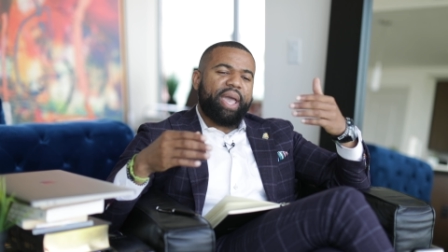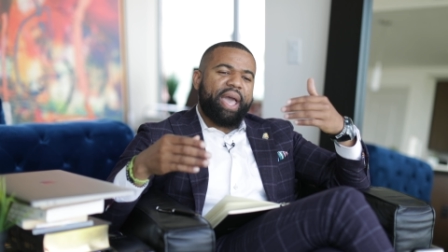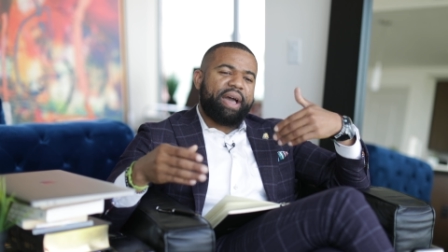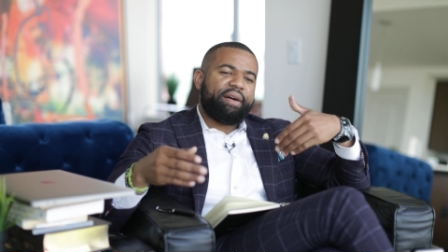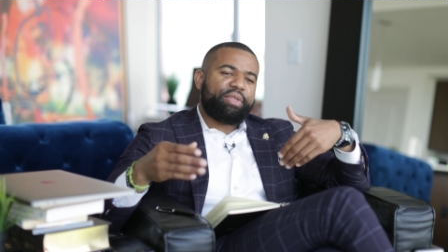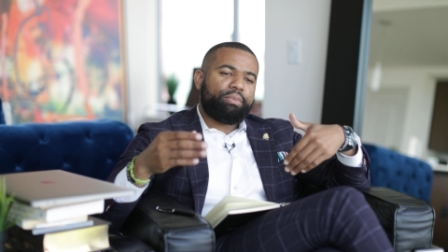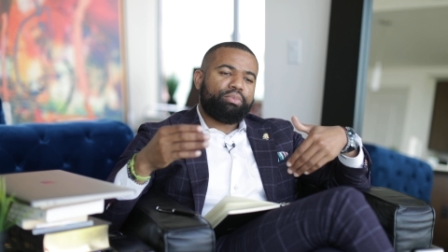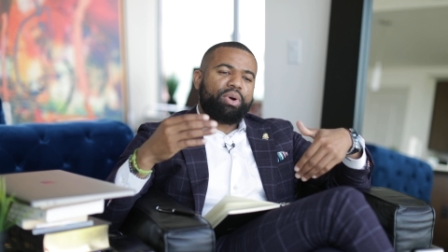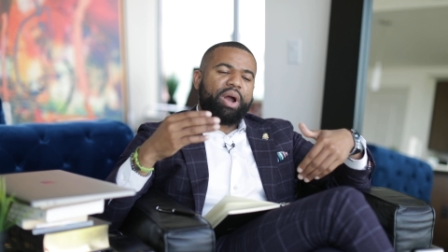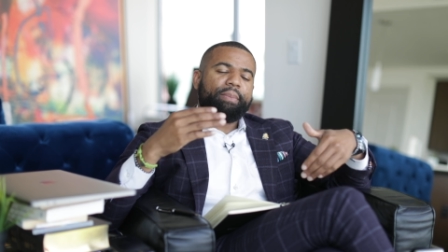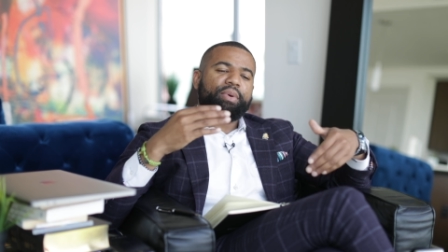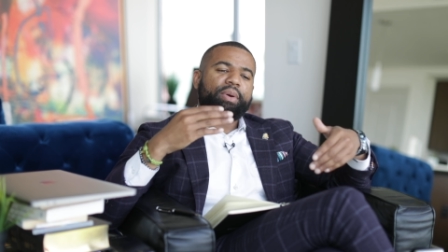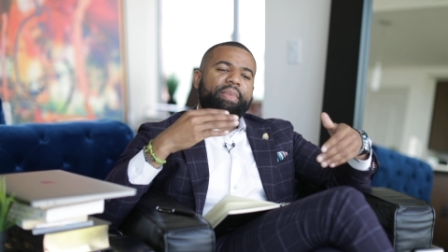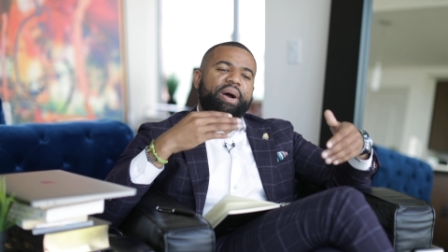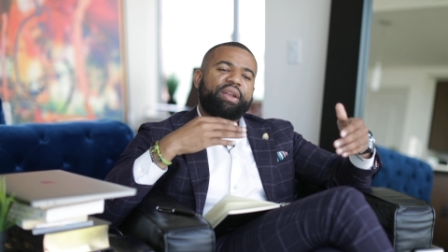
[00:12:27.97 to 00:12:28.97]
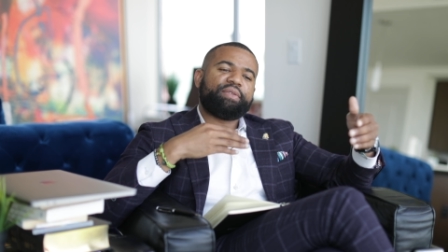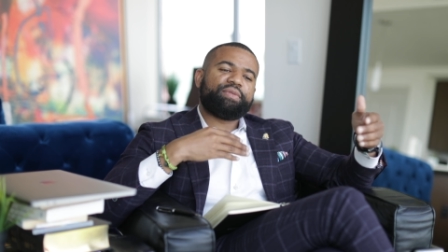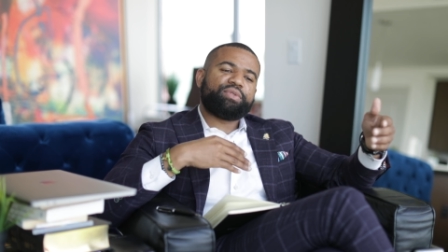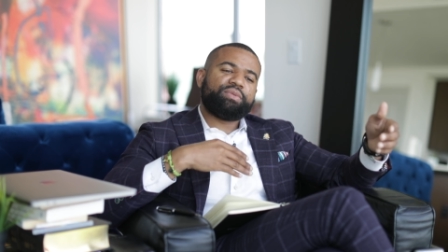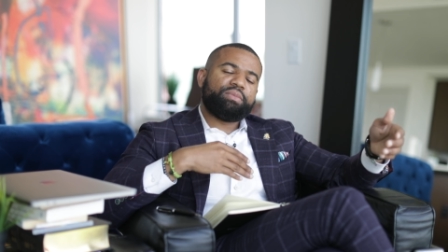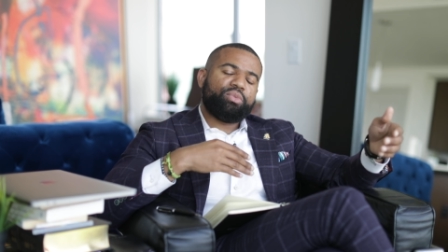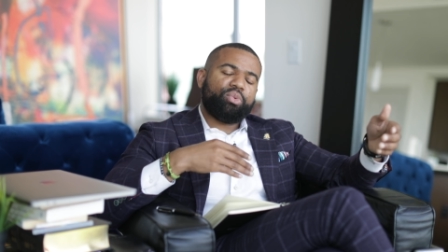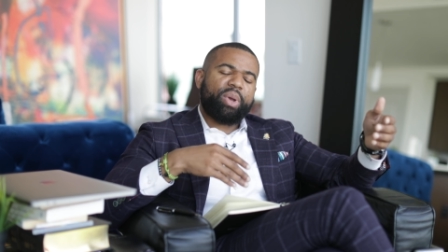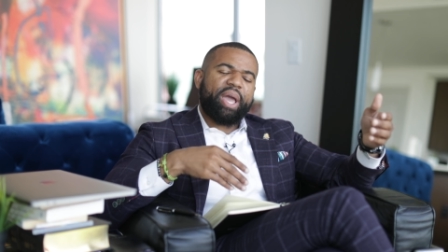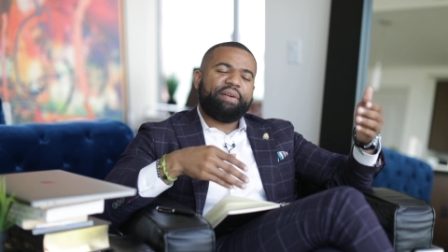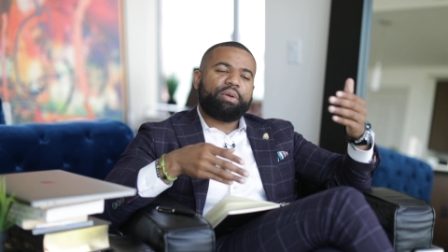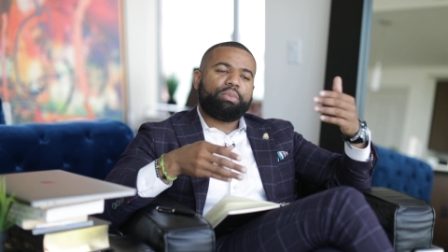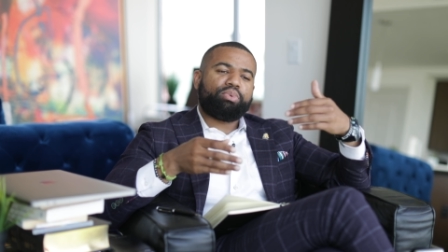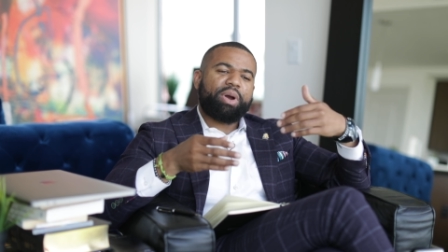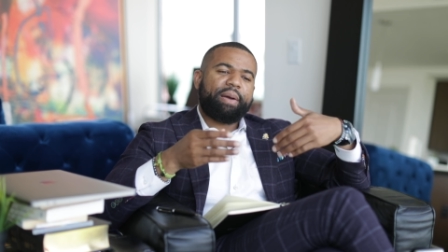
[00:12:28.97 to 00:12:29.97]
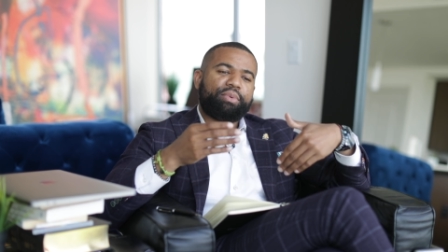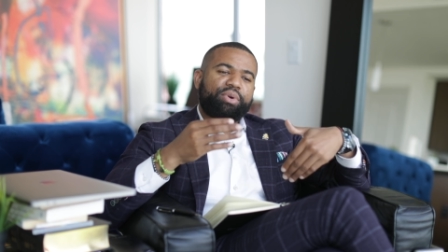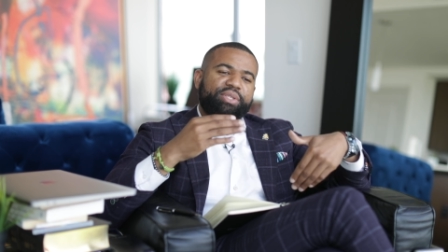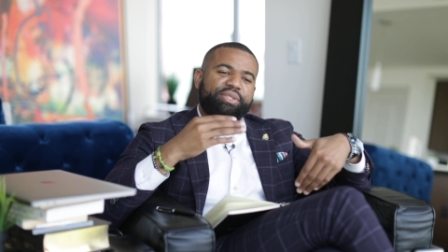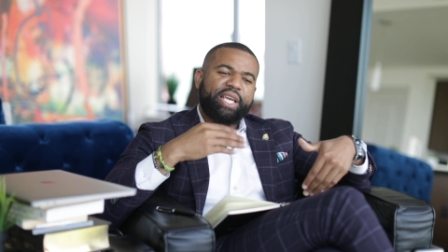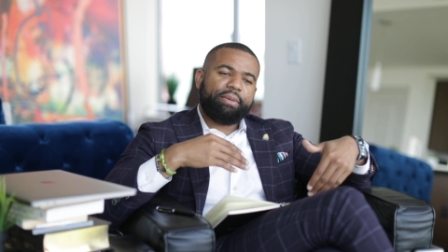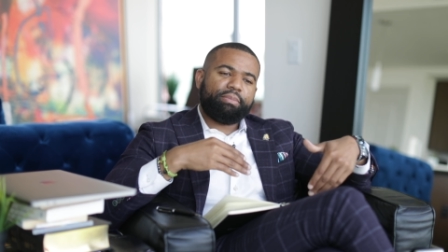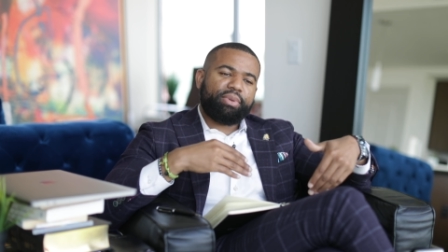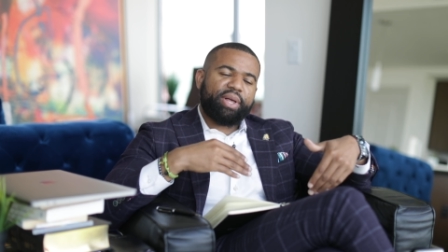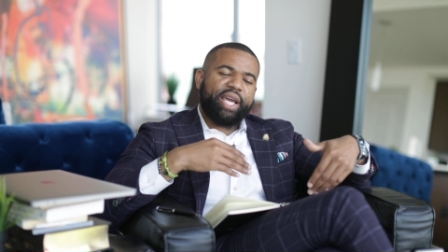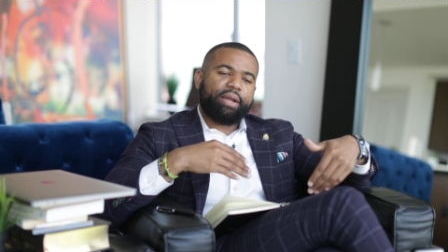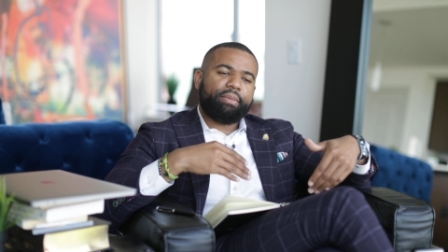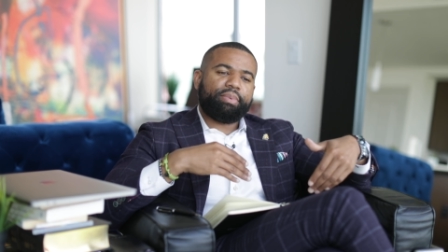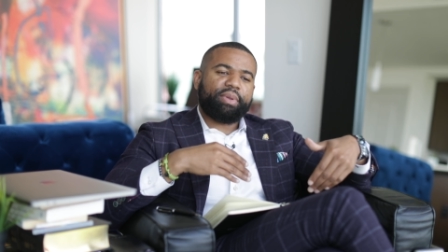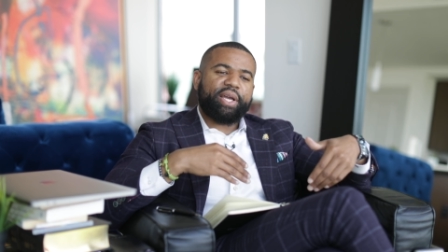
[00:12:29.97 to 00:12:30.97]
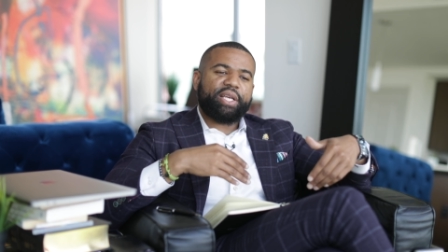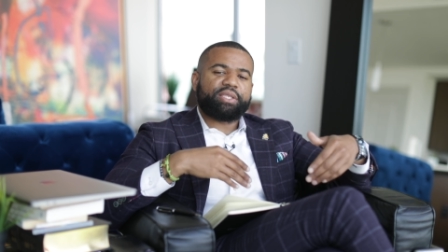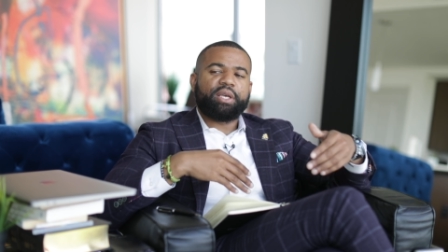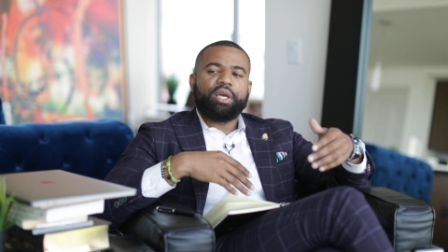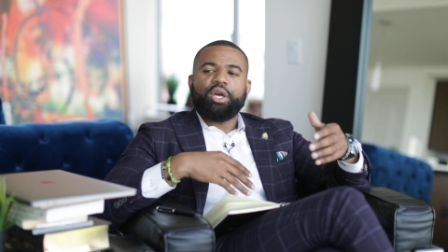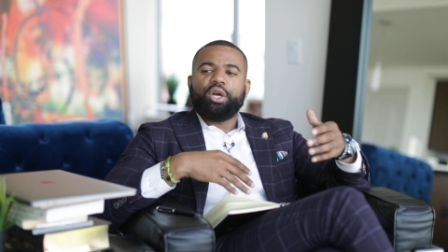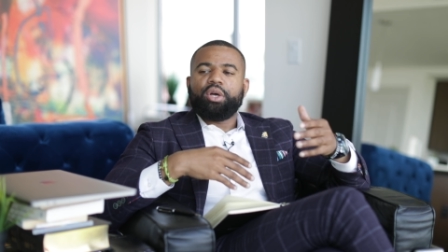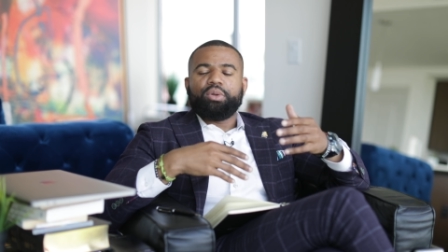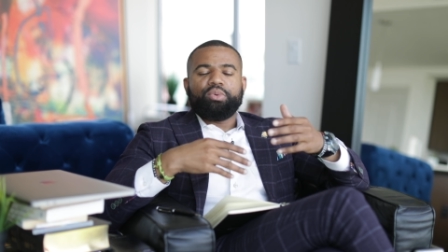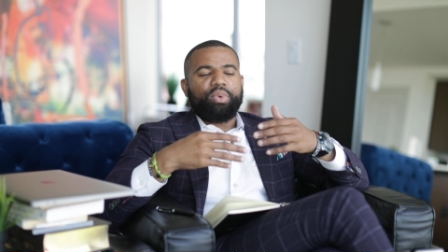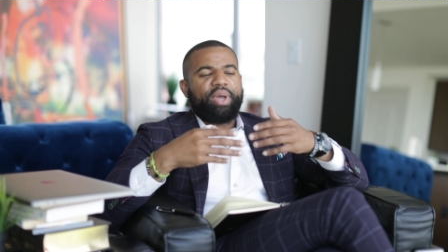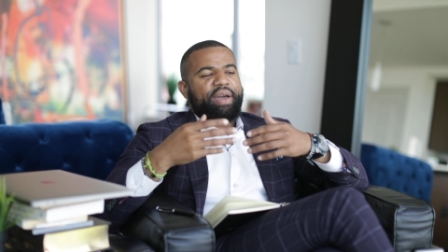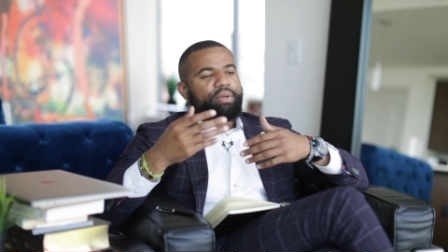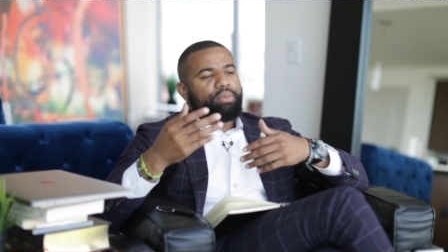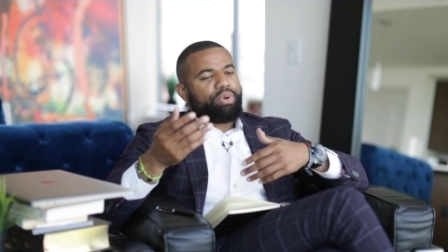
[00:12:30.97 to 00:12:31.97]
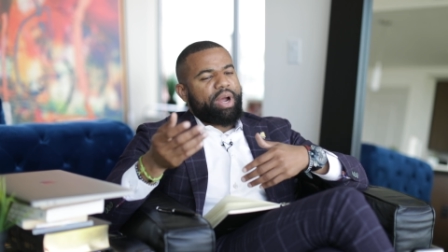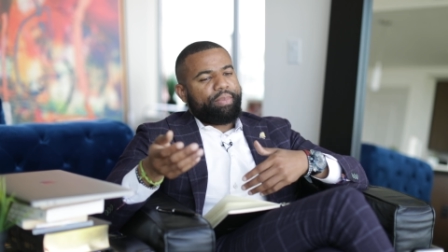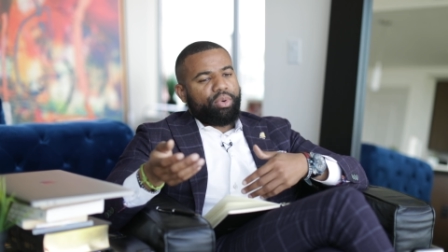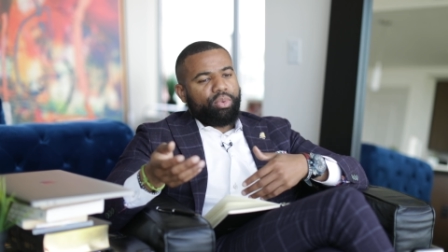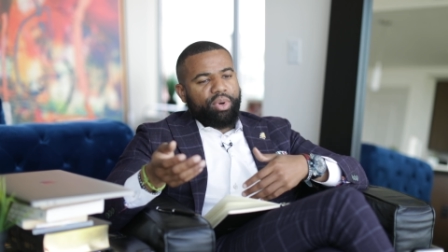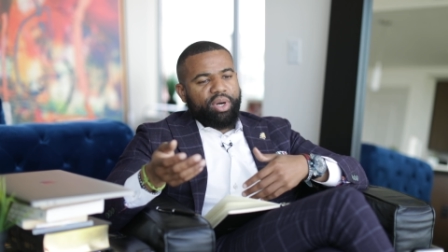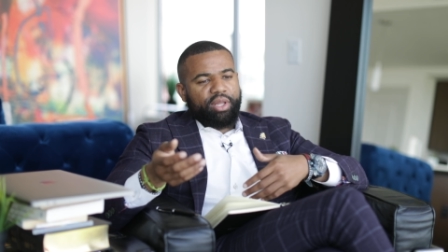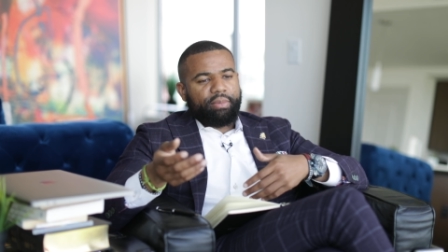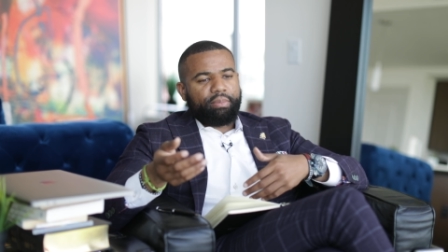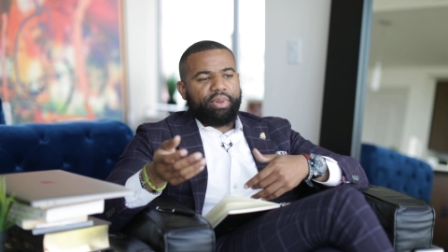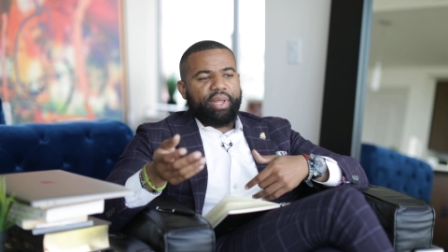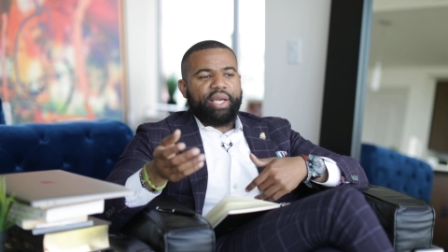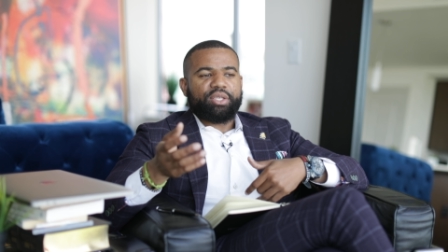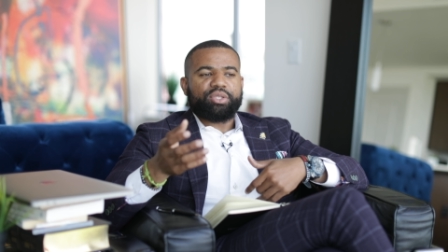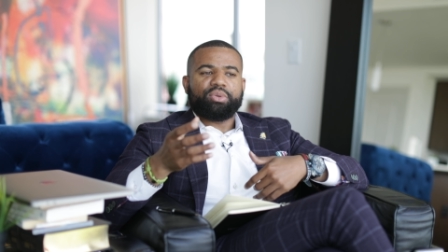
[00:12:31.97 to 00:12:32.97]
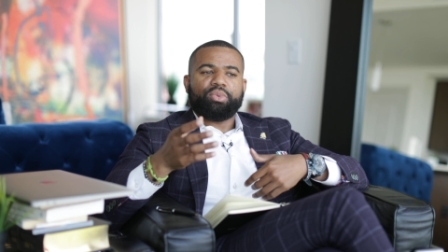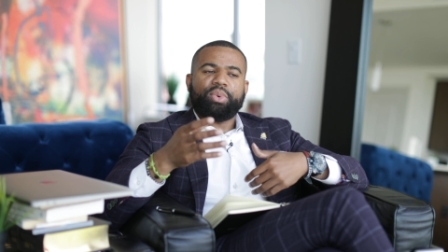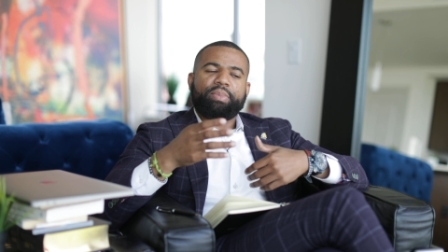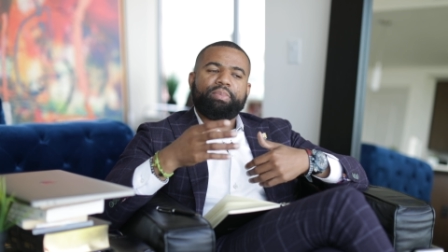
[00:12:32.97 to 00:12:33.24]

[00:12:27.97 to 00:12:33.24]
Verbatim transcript: have the proper proper estate plan in place. We have the proper will in place.